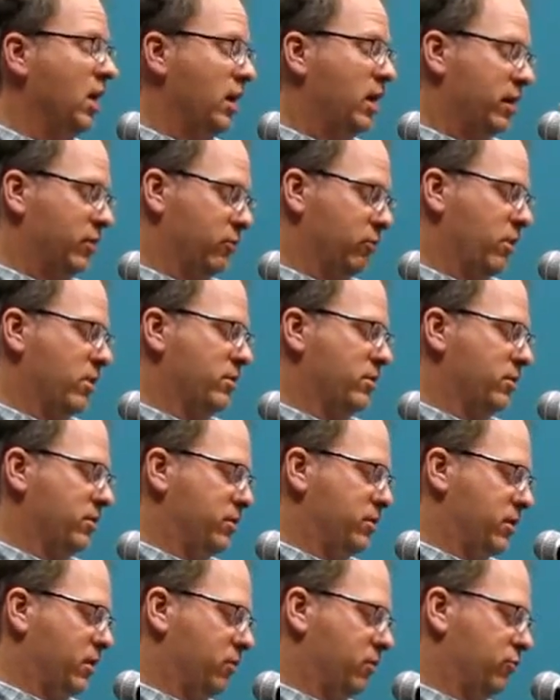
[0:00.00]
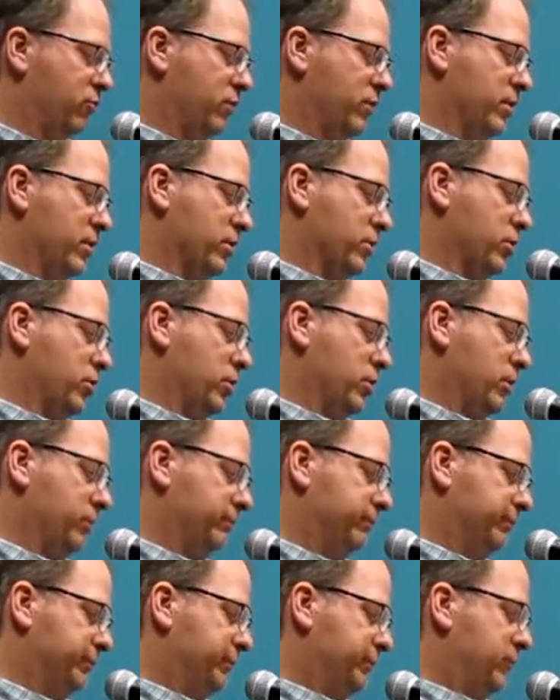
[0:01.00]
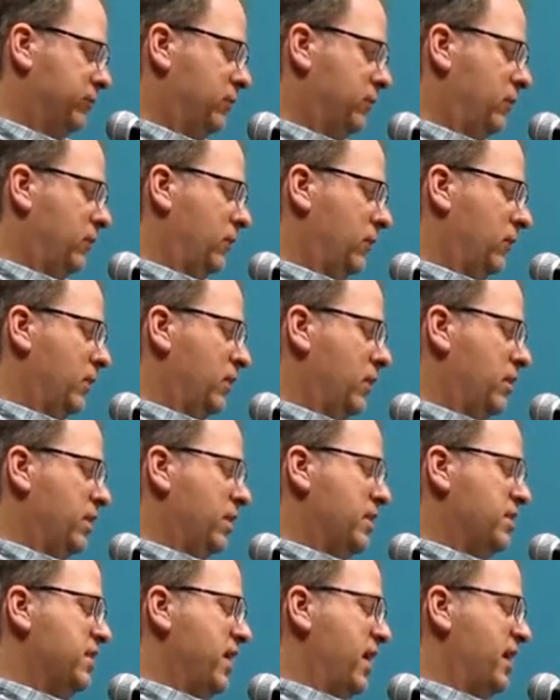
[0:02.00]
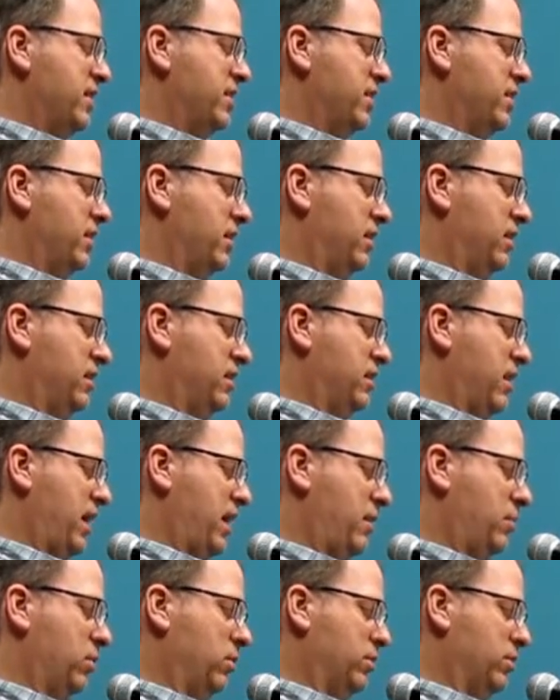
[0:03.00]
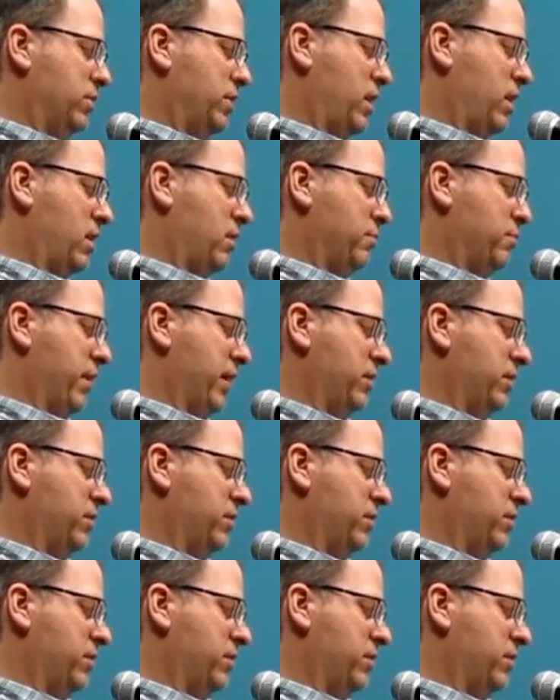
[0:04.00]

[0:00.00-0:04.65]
and runs to the fridge. Then dice hit the table as combat